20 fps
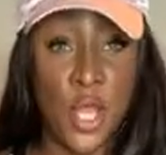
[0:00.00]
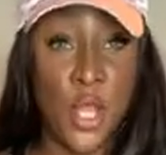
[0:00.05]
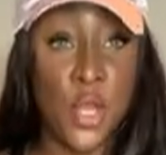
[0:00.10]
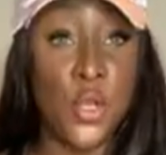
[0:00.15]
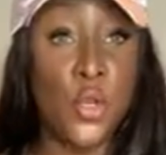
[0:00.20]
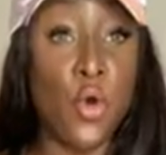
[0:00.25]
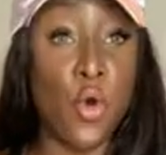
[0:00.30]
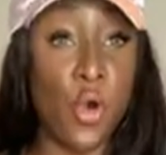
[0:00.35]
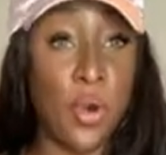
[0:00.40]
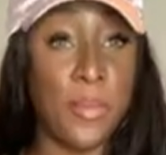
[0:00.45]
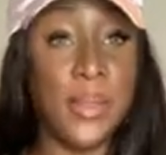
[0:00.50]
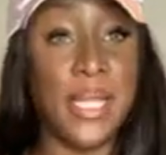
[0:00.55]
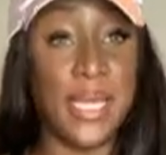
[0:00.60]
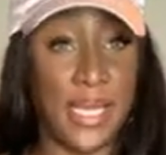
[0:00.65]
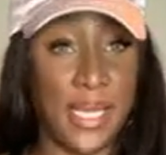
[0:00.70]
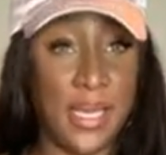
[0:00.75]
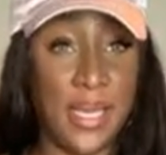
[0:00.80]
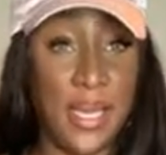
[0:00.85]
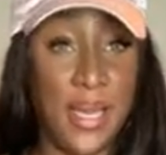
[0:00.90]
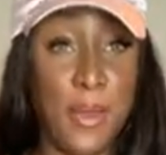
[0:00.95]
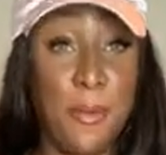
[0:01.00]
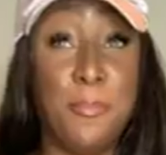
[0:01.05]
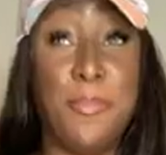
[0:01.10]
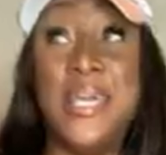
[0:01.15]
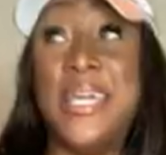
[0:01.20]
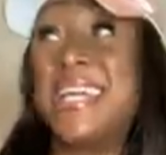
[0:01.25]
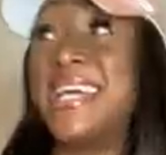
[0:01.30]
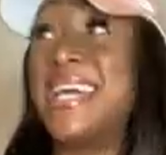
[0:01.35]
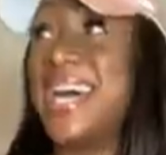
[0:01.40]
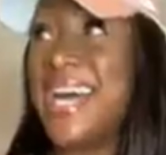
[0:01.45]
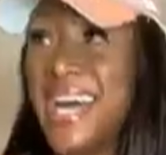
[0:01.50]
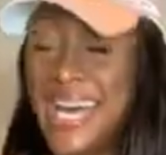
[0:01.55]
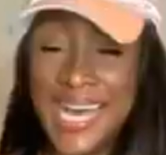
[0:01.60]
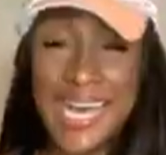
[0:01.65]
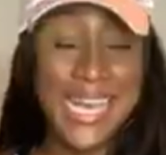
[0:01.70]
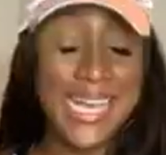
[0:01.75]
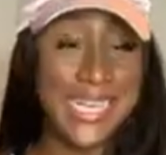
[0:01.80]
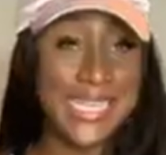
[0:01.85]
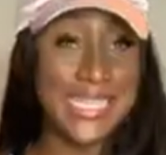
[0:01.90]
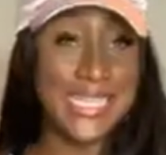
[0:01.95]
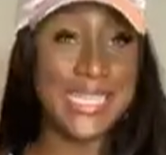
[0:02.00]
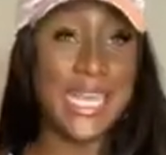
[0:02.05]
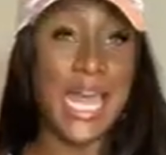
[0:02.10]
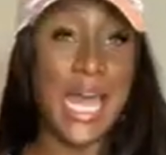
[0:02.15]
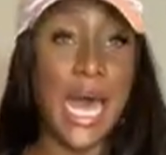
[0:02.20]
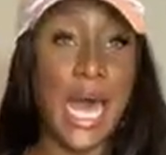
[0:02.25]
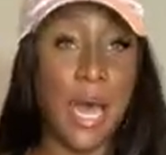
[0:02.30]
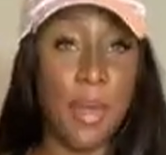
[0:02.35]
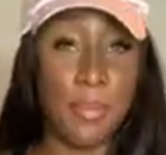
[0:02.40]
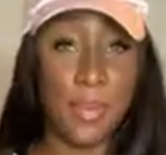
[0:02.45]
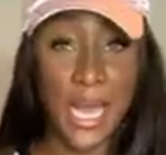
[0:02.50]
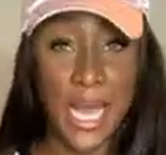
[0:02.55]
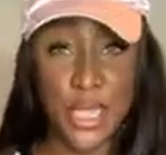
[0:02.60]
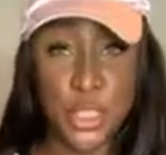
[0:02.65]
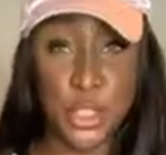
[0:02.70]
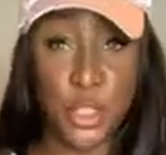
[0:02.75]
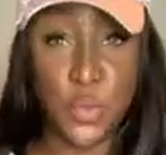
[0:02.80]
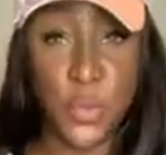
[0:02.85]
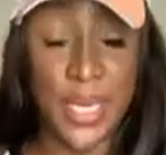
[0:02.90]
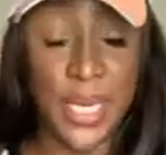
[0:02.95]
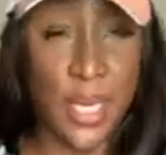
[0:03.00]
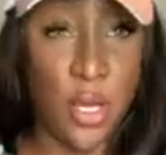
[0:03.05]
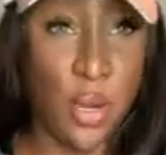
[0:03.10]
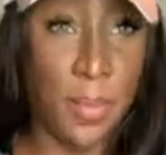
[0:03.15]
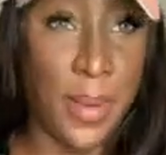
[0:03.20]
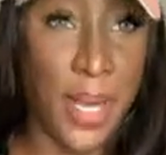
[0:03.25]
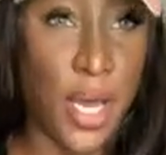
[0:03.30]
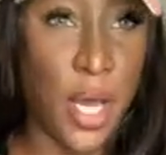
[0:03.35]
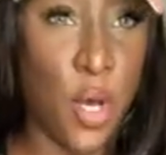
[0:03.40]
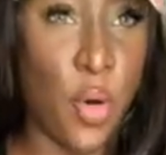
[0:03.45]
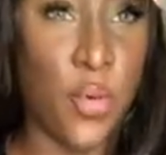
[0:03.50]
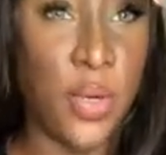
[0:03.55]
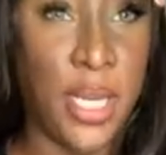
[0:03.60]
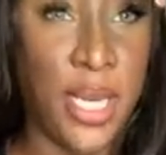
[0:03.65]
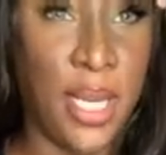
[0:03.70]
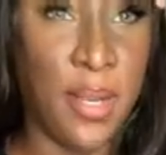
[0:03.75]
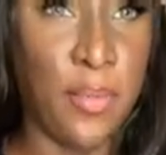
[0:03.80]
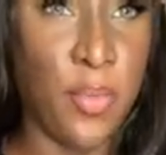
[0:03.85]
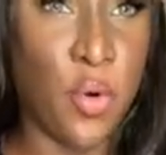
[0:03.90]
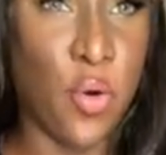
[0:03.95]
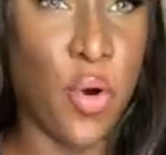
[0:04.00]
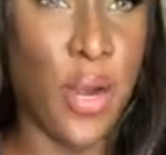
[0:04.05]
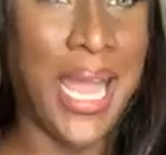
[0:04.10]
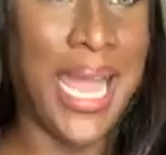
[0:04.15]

Normally. Because I'm not doing it on my own anymore,